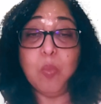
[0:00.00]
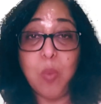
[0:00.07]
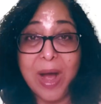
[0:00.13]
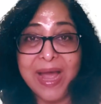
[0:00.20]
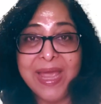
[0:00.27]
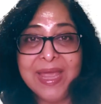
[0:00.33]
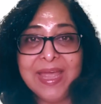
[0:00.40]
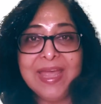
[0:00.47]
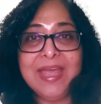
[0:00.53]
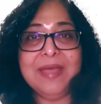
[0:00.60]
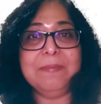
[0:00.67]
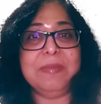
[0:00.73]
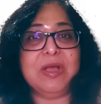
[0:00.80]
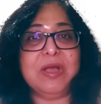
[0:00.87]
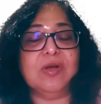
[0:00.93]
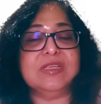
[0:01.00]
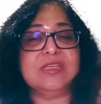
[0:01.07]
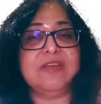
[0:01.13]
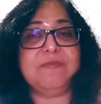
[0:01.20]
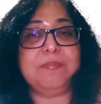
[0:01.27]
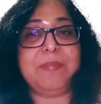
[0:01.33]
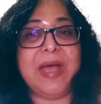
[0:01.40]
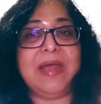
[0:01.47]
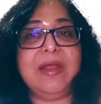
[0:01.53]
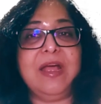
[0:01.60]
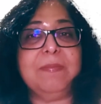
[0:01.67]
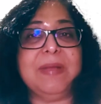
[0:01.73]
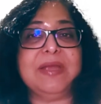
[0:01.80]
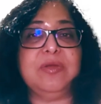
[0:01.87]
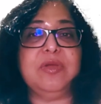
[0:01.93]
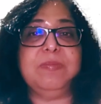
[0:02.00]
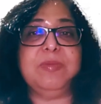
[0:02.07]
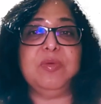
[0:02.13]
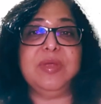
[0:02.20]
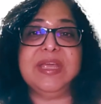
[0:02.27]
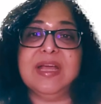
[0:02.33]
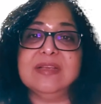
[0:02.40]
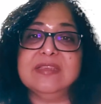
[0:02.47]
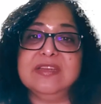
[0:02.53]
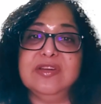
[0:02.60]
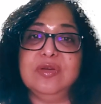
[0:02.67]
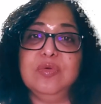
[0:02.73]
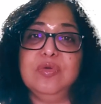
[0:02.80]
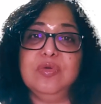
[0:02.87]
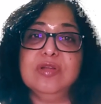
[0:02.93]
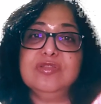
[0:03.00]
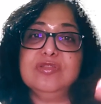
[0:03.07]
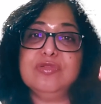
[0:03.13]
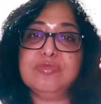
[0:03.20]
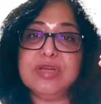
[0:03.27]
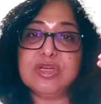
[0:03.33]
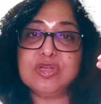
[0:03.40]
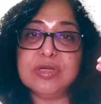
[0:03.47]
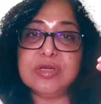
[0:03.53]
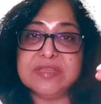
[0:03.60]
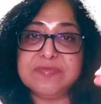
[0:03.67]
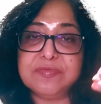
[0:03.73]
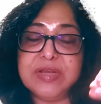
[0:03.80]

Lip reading: Why? Because para-aminohippuric acid in low concentration is